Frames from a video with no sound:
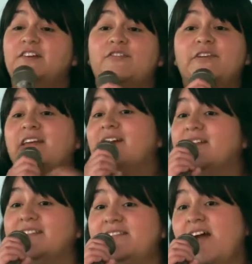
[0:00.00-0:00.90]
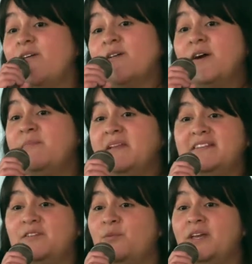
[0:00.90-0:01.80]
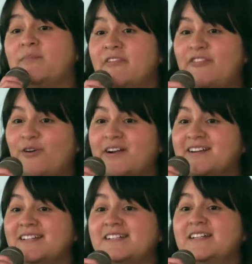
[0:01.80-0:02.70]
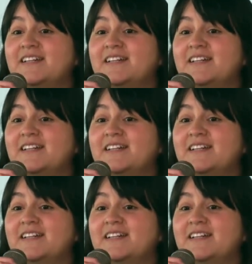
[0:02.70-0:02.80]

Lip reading: So if we get the tower up like the week before,